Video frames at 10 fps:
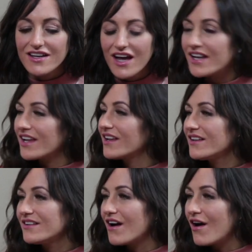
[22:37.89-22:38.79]

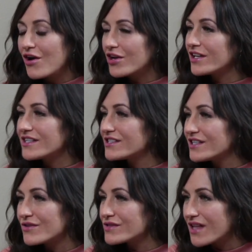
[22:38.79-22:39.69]
honey, all you need to
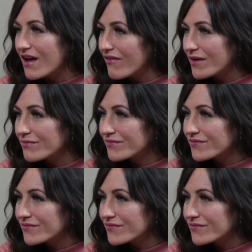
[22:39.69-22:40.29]
do is love them.